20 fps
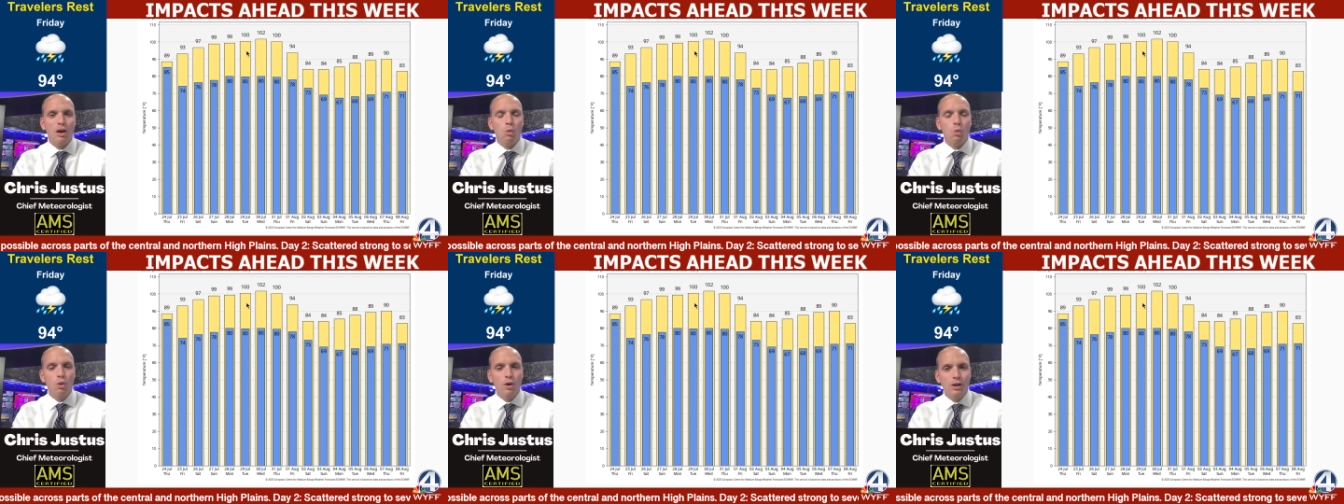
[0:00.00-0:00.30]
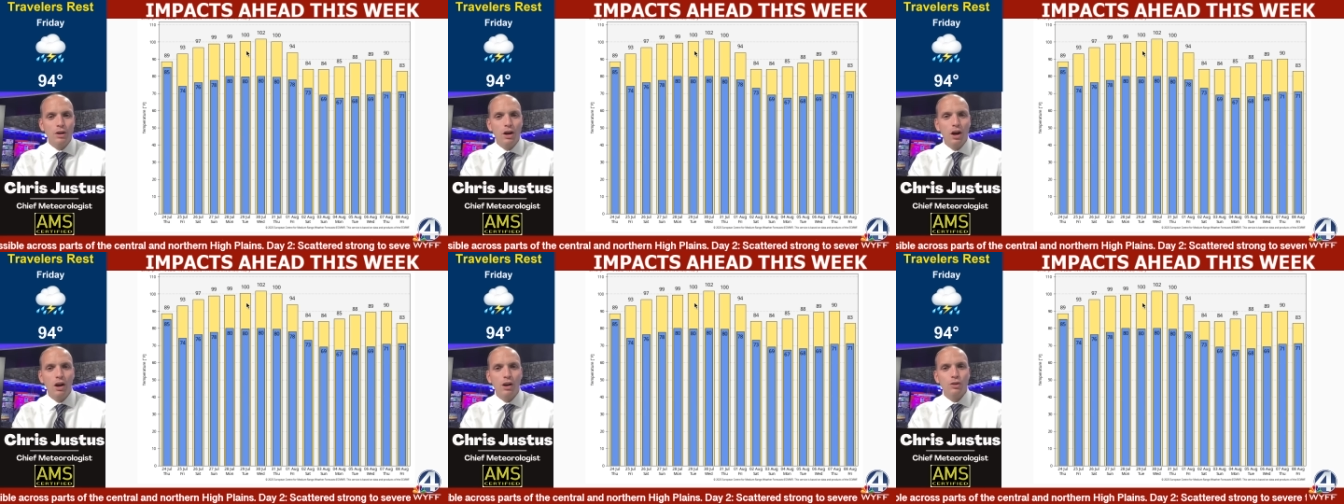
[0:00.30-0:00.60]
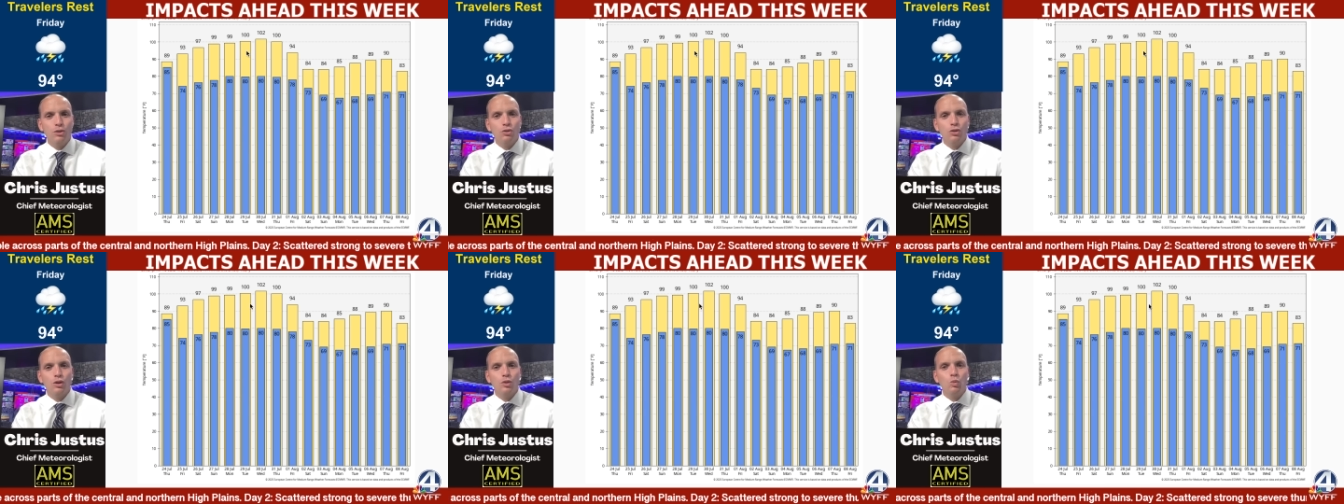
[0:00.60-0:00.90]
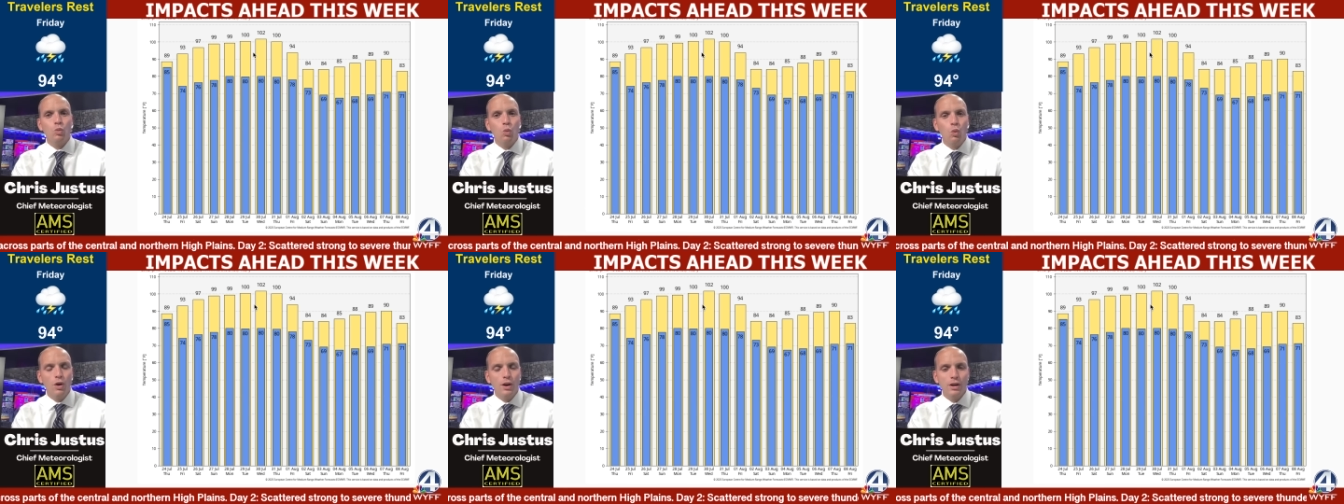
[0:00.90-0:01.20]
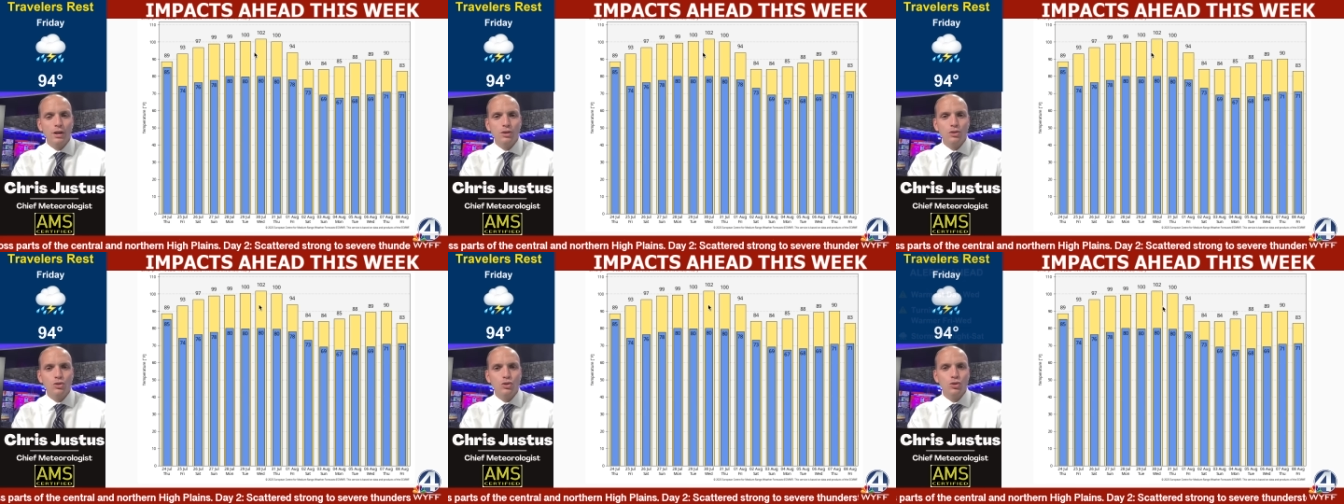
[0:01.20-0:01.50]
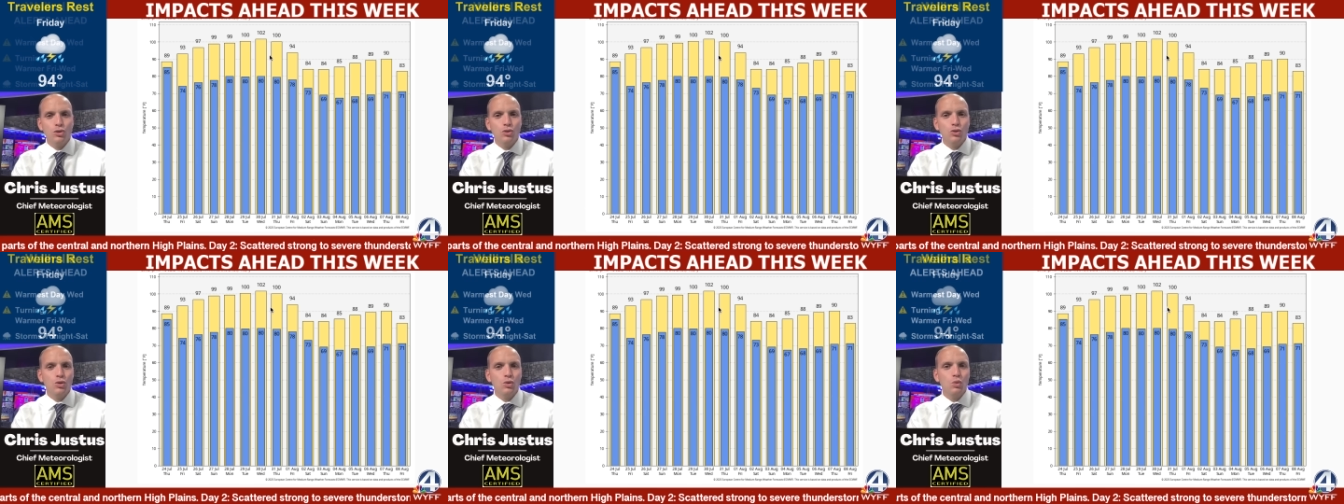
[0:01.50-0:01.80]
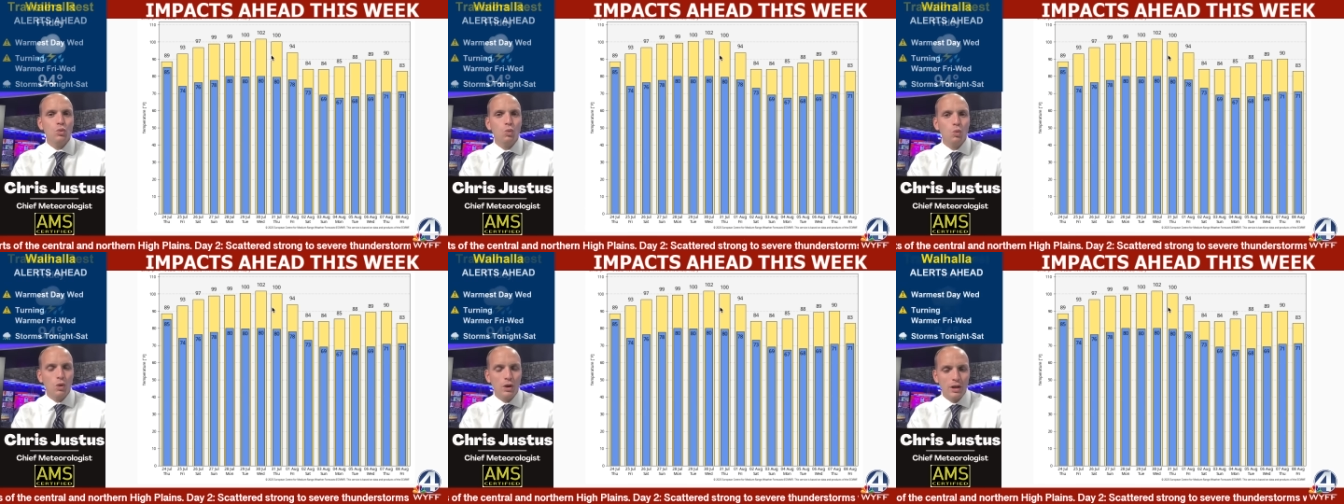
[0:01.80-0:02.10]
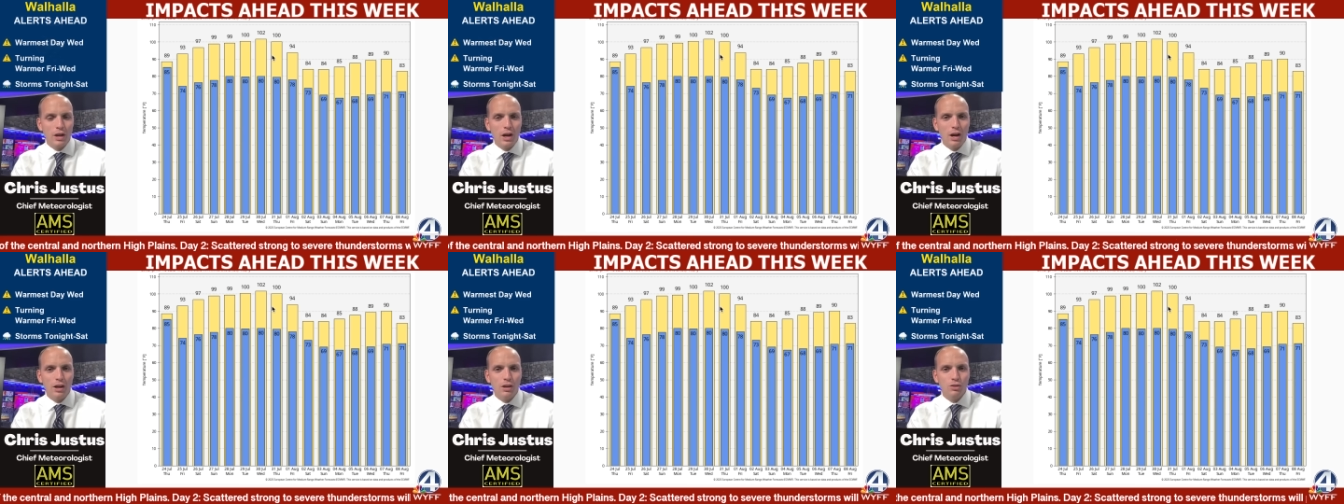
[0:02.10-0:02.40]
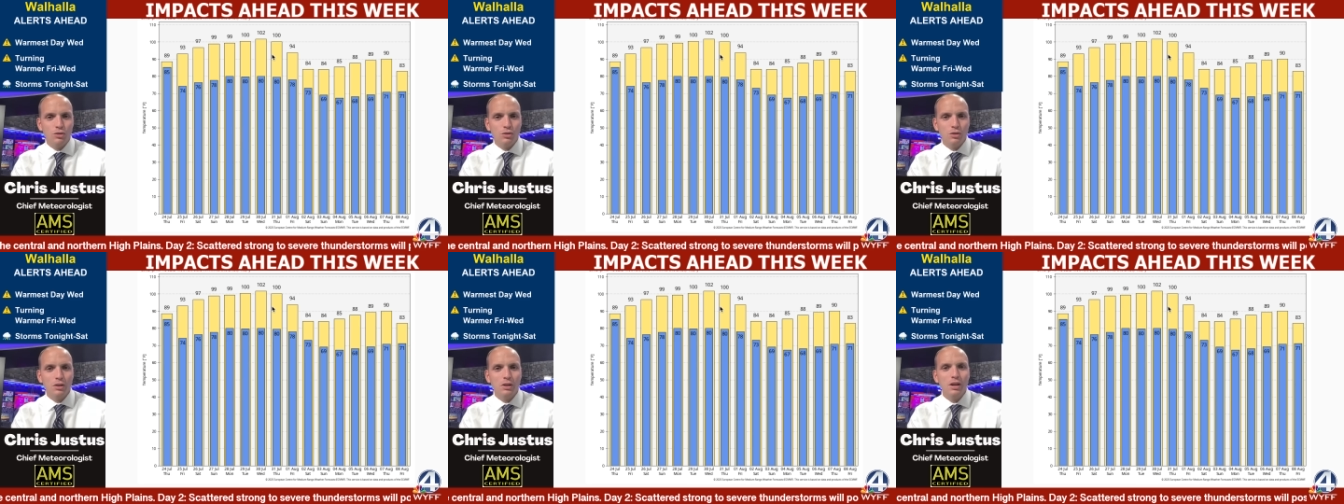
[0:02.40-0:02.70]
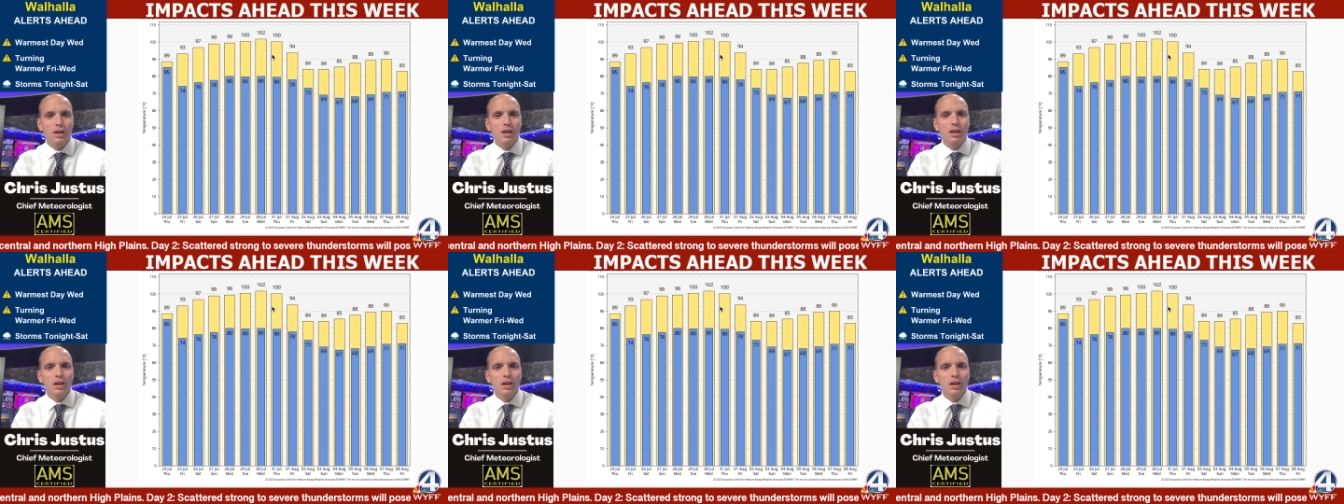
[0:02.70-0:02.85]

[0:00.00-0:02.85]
100, 102, 100.